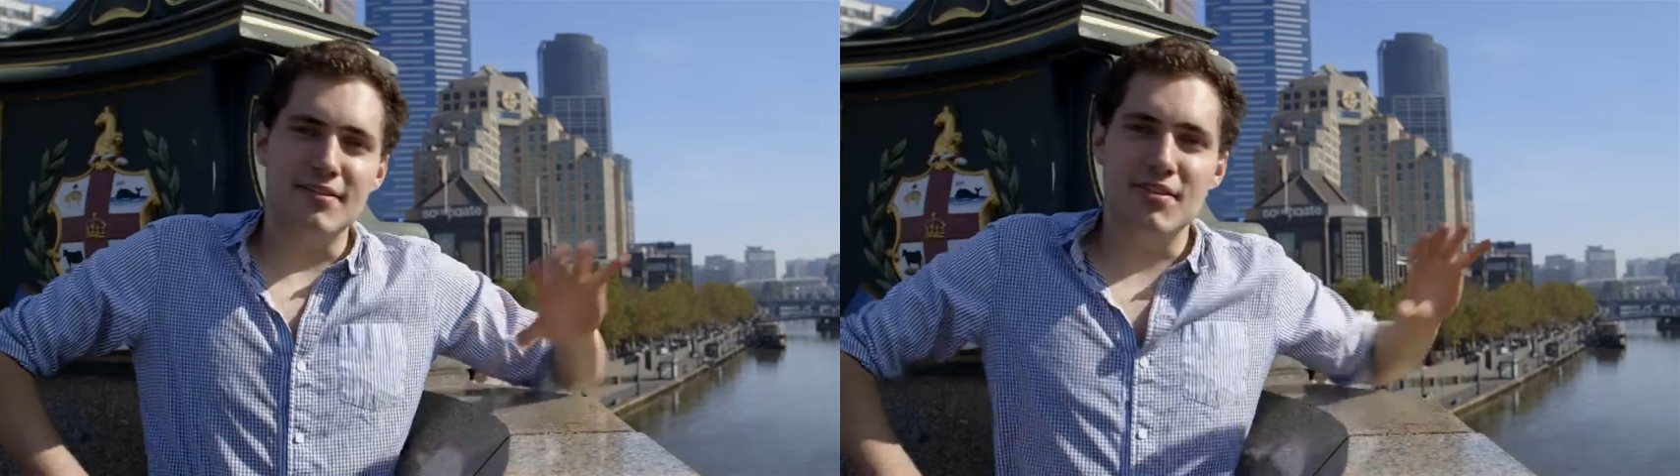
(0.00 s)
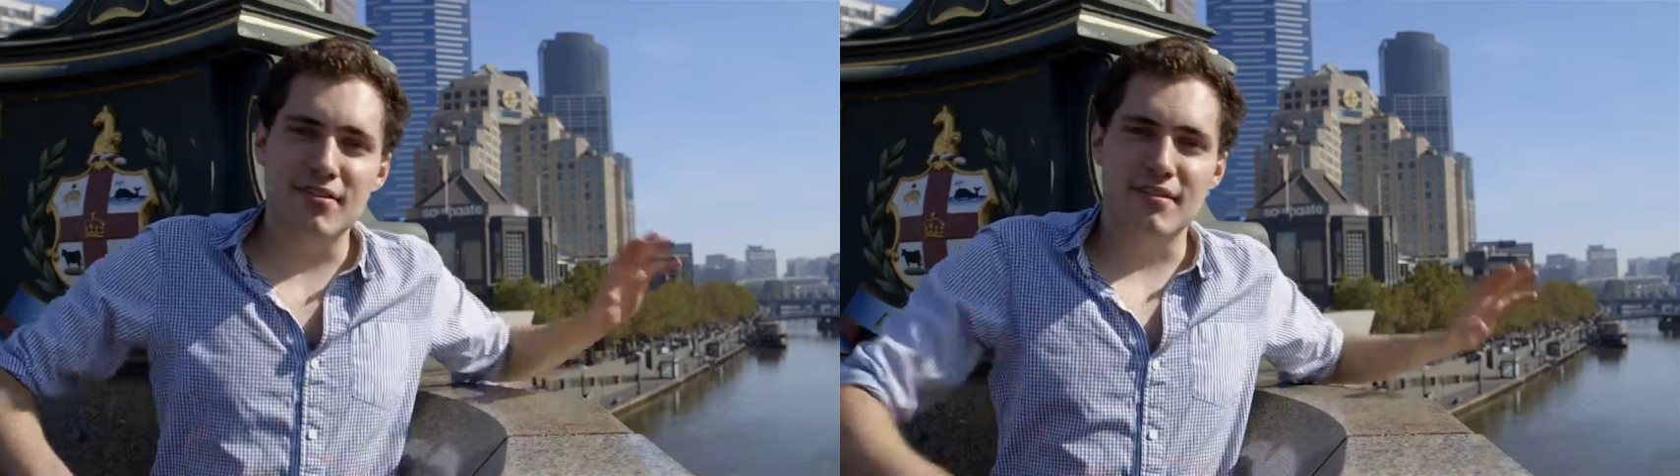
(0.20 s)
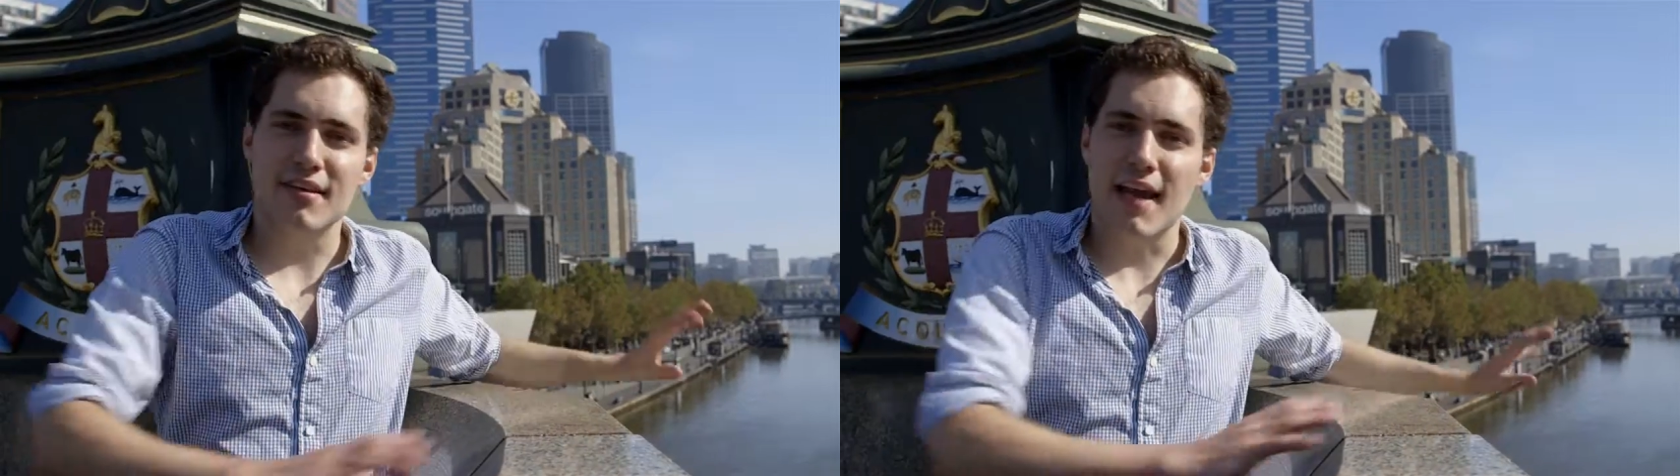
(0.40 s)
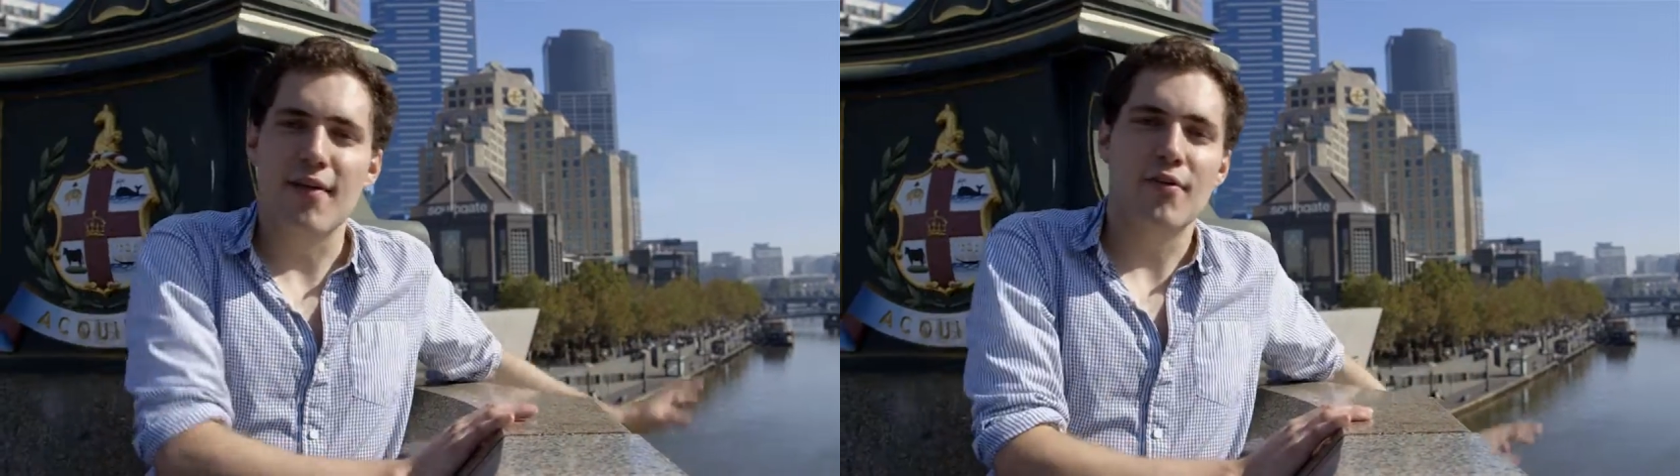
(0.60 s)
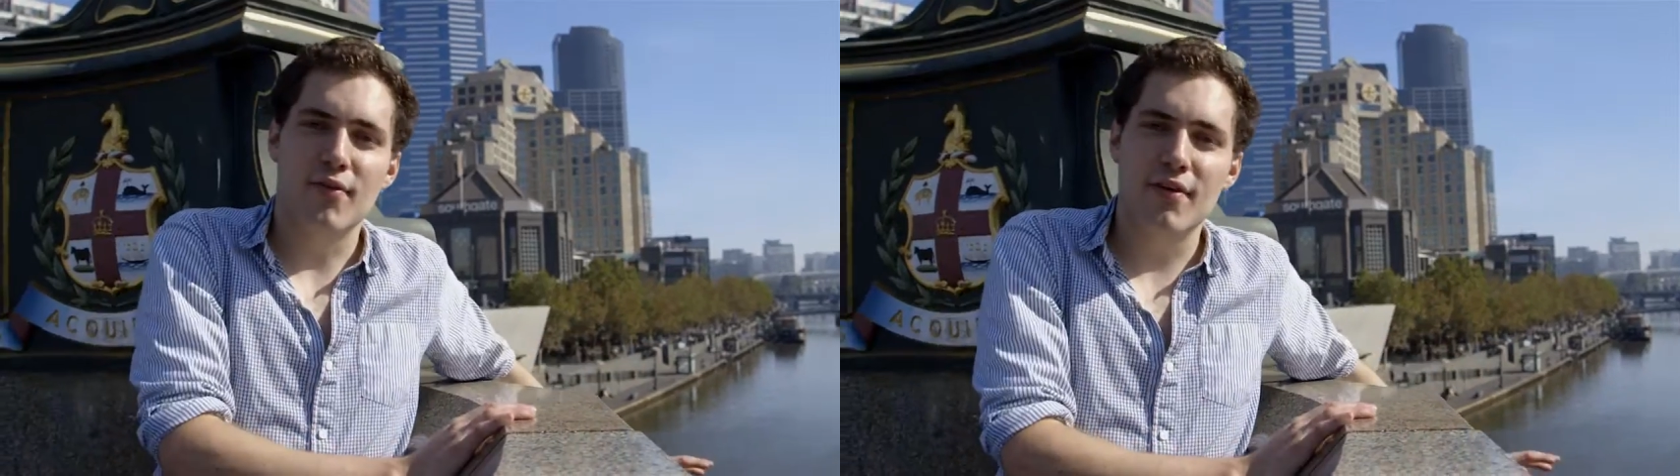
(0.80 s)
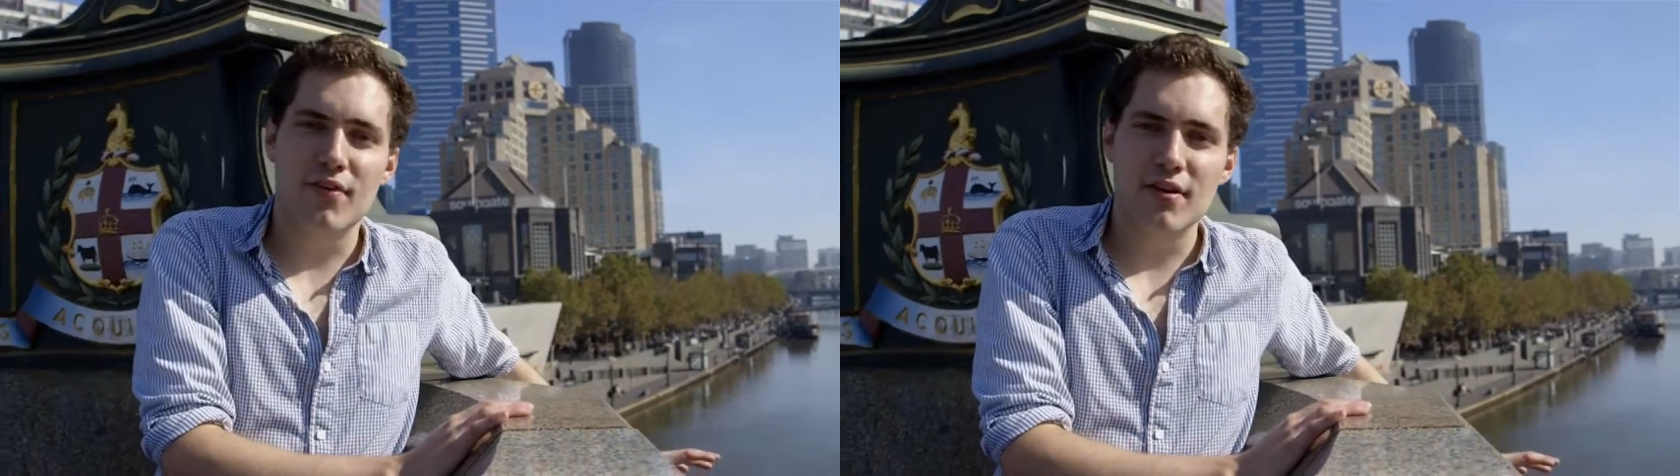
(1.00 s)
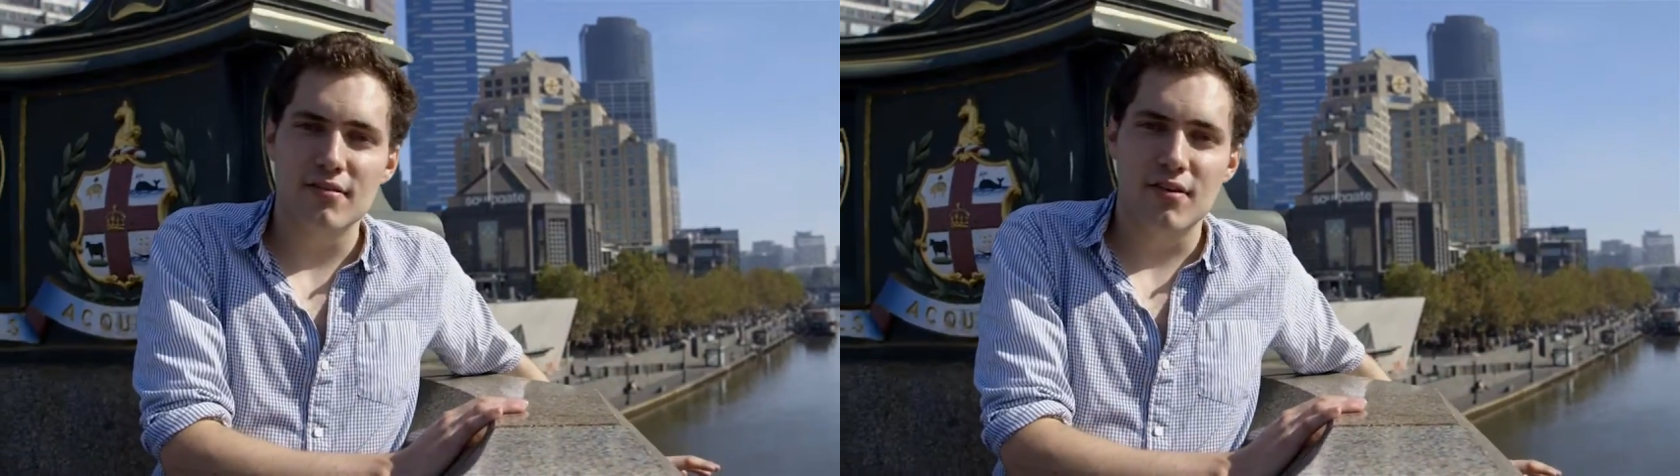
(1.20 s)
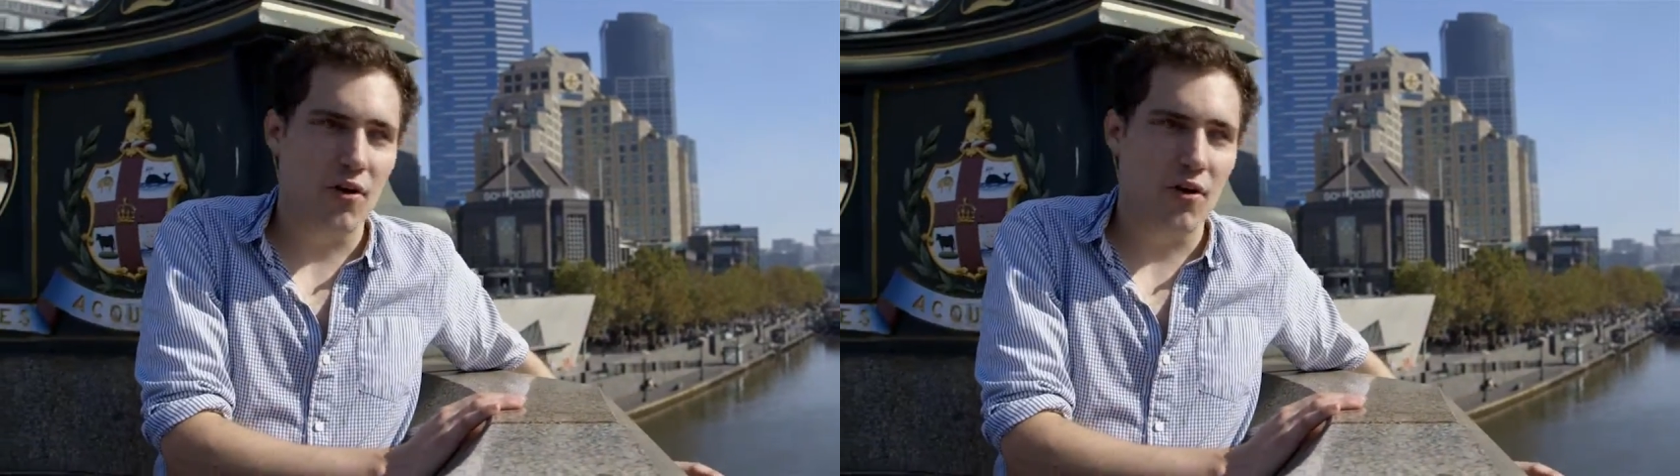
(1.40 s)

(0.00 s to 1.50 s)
This is the Yarra River